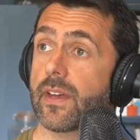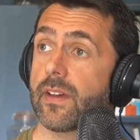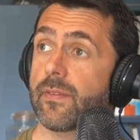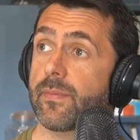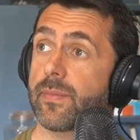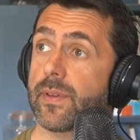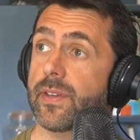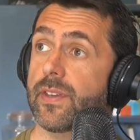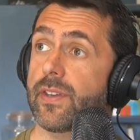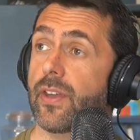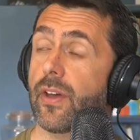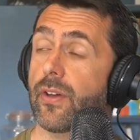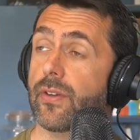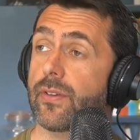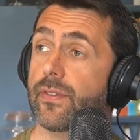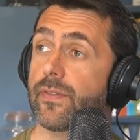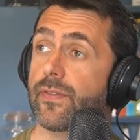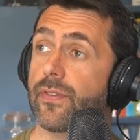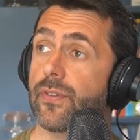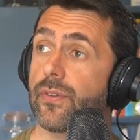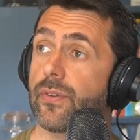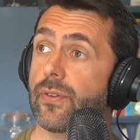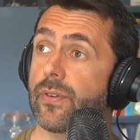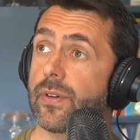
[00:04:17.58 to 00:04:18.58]
have been known
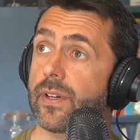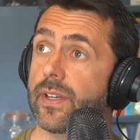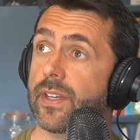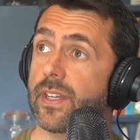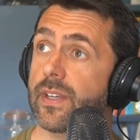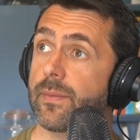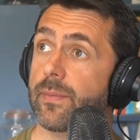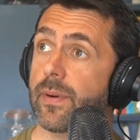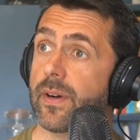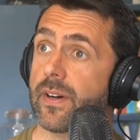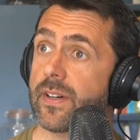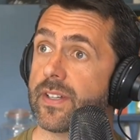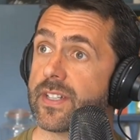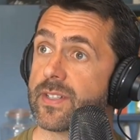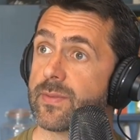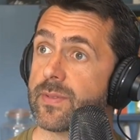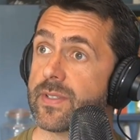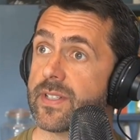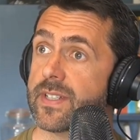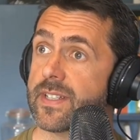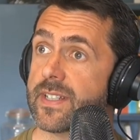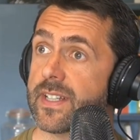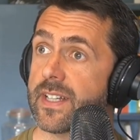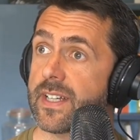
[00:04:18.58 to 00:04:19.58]
for in the past,
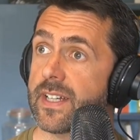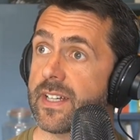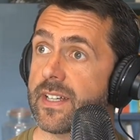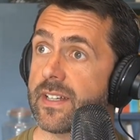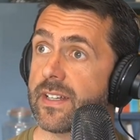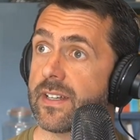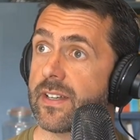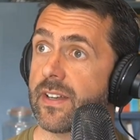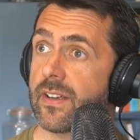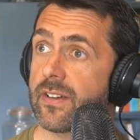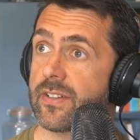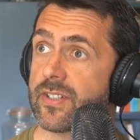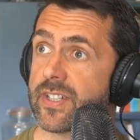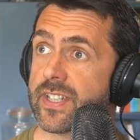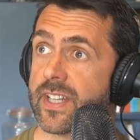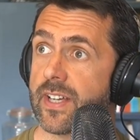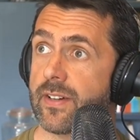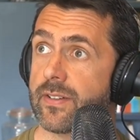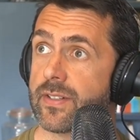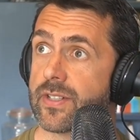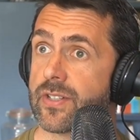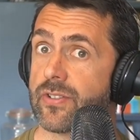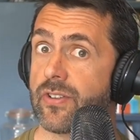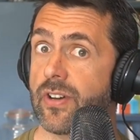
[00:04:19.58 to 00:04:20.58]
which is a large
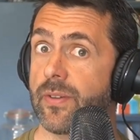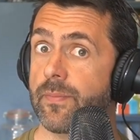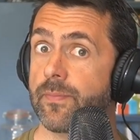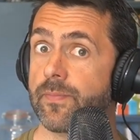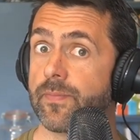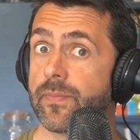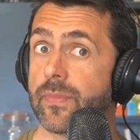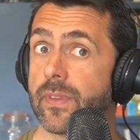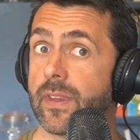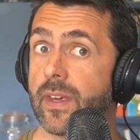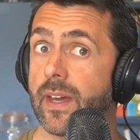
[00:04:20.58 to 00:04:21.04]
scale scrum.